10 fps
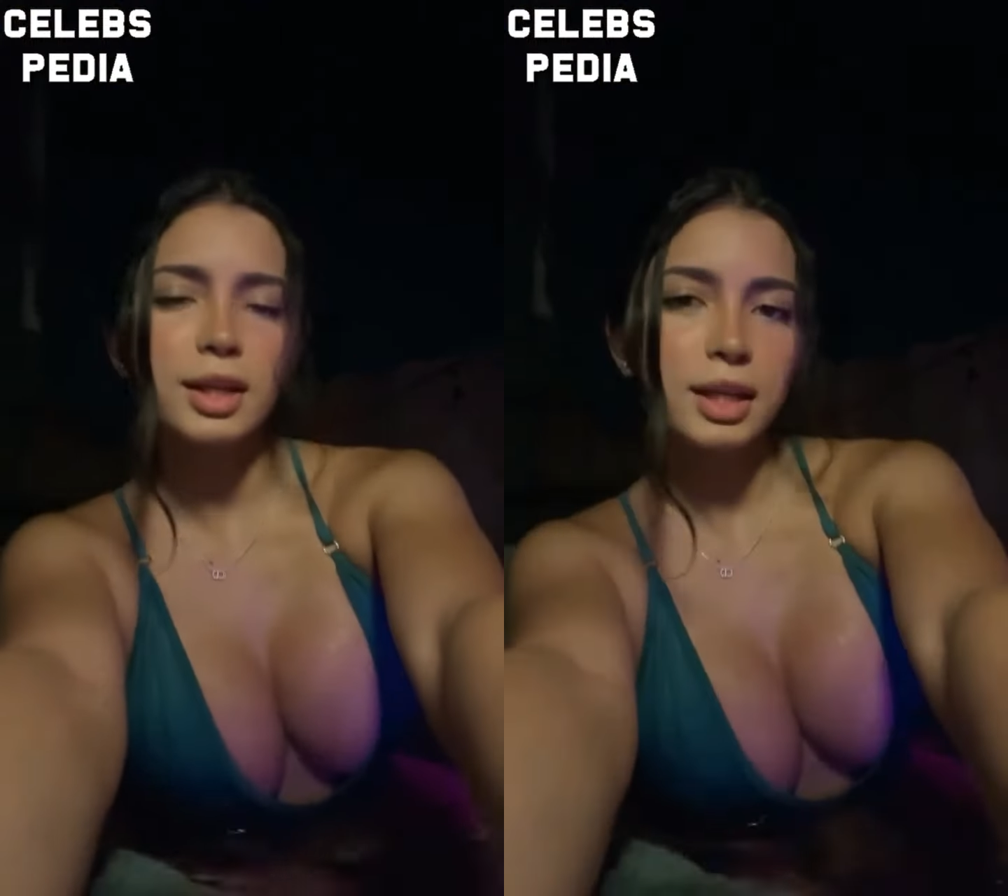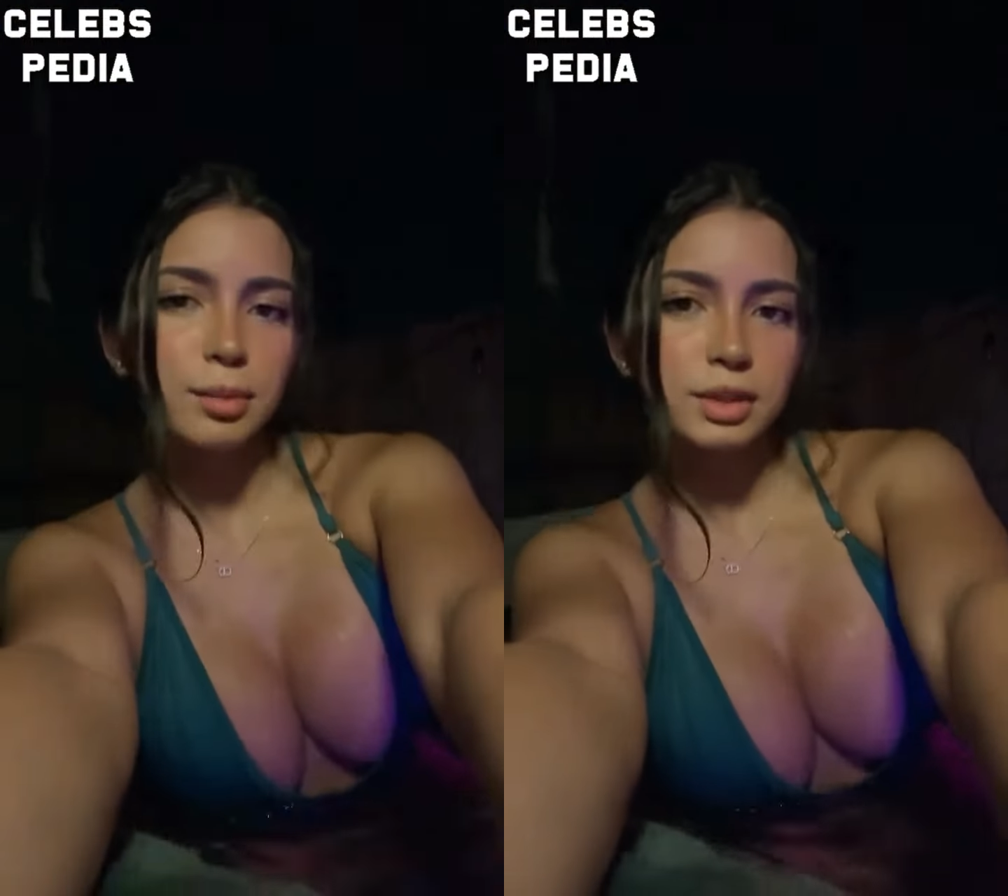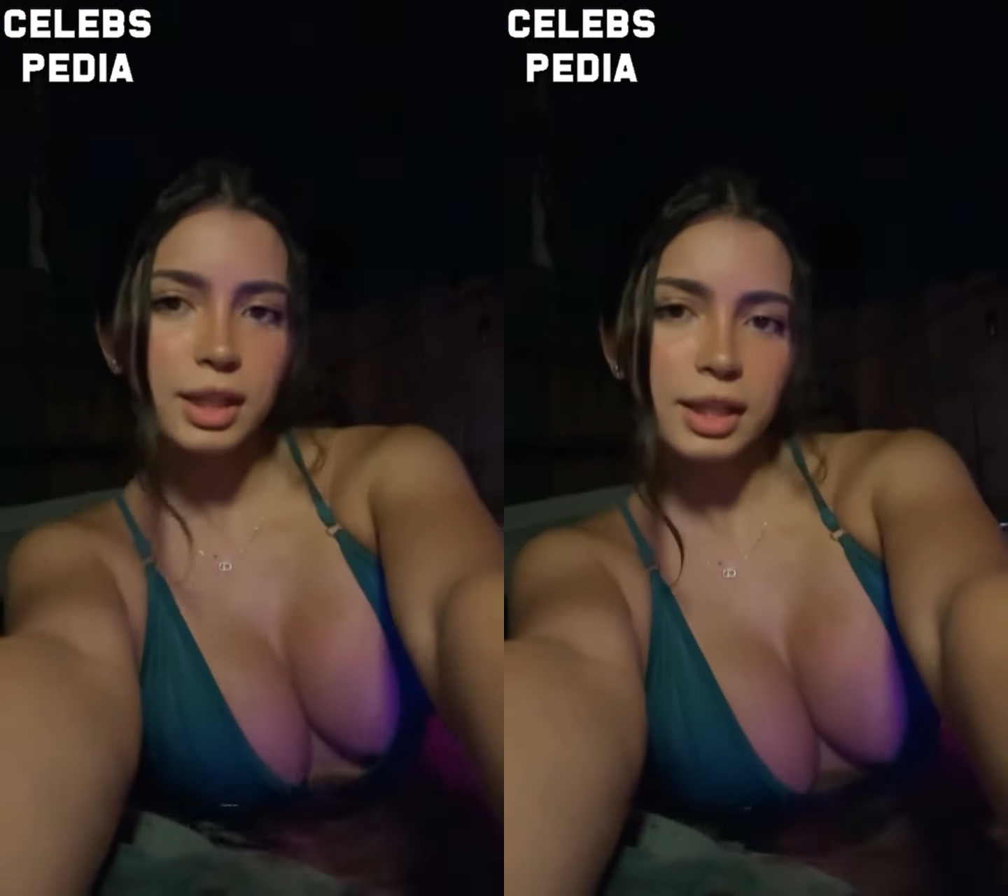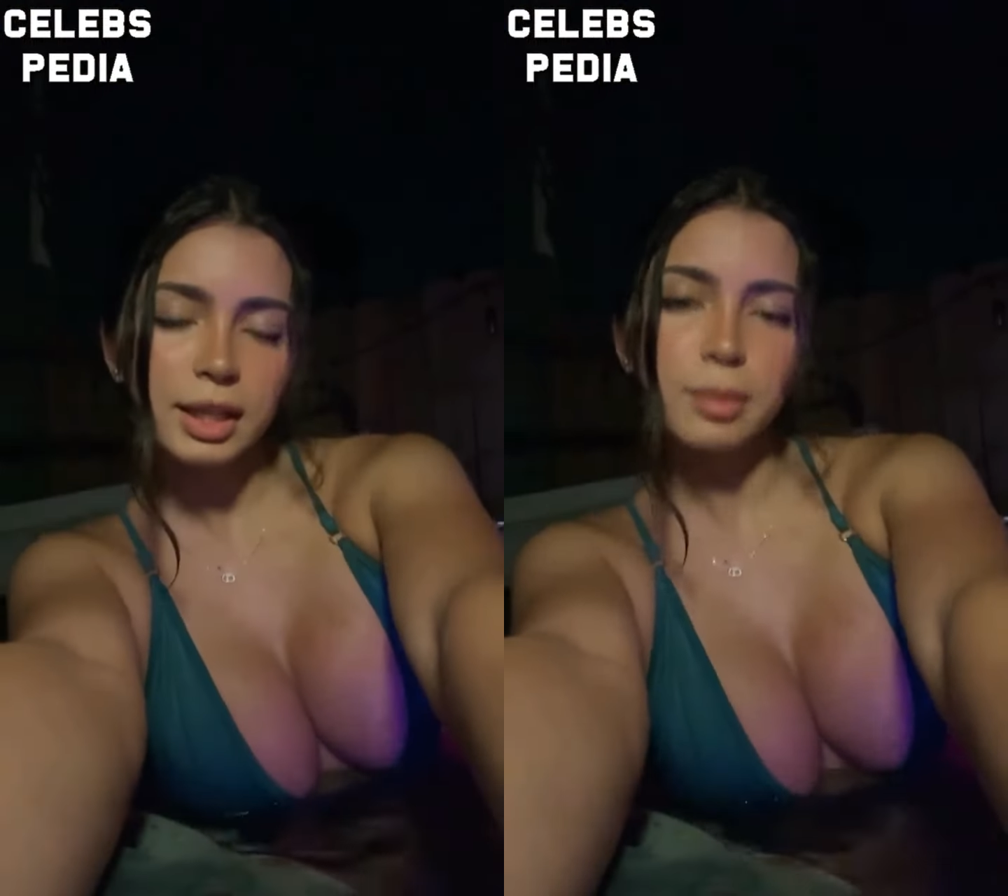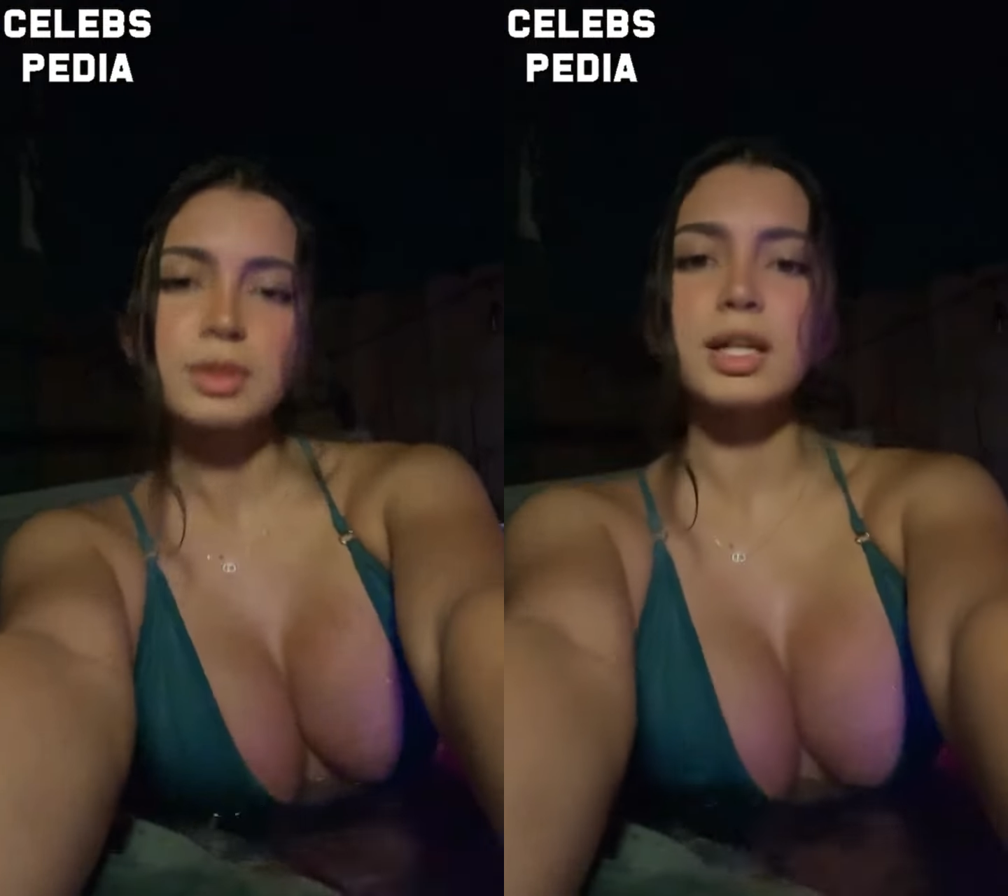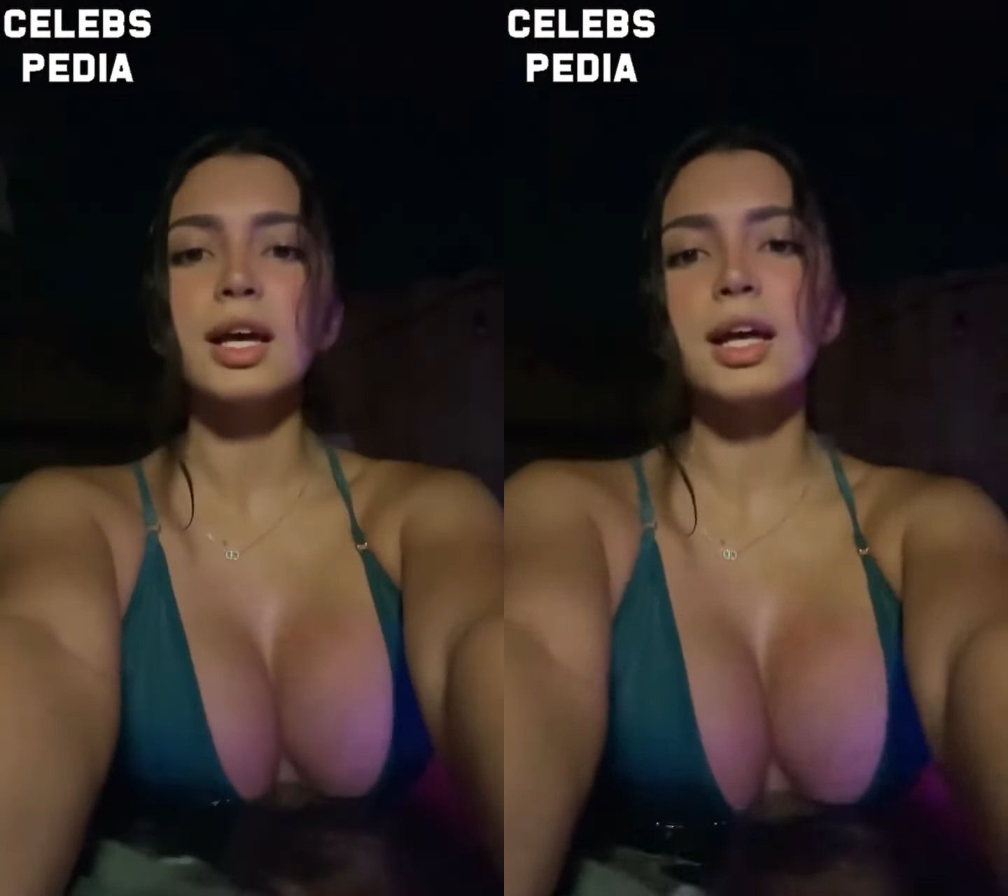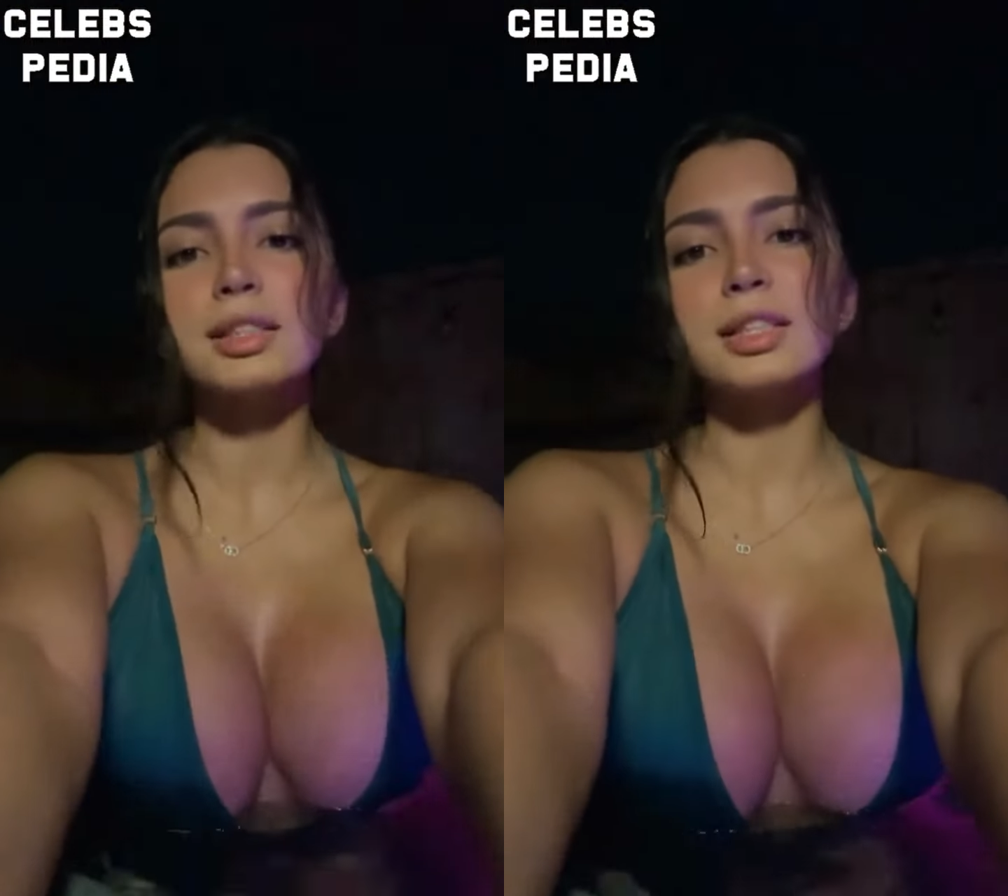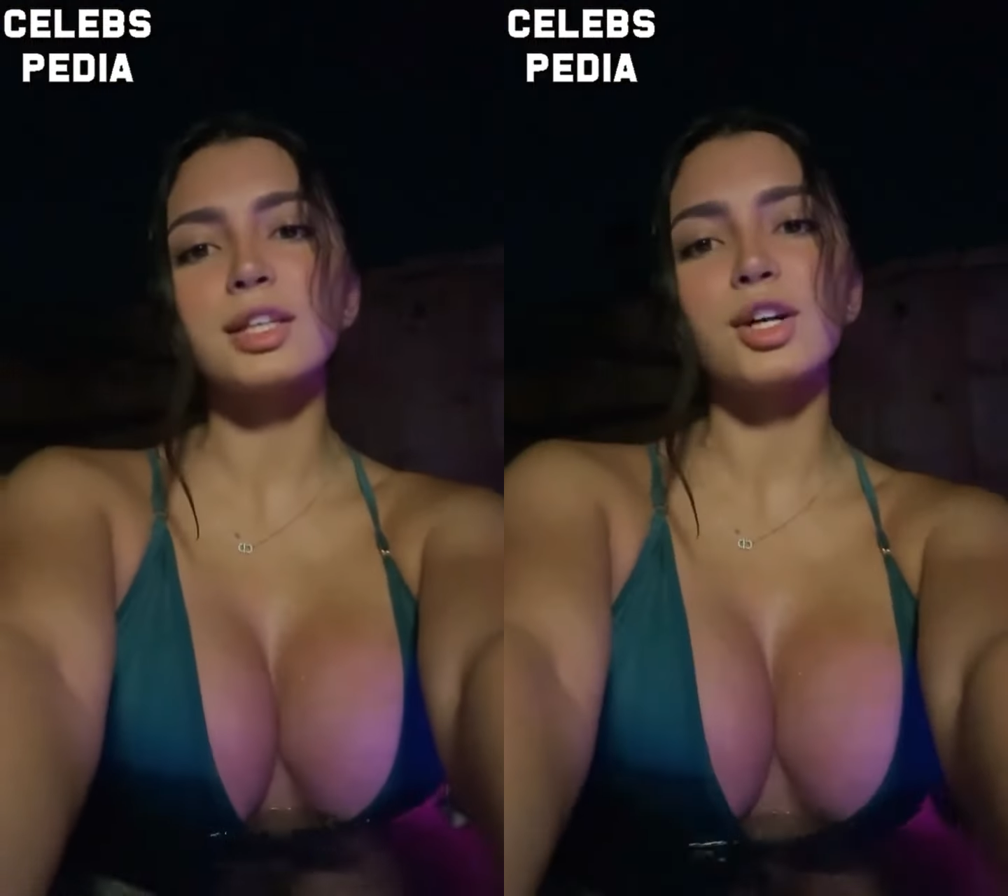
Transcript: She has Instagram account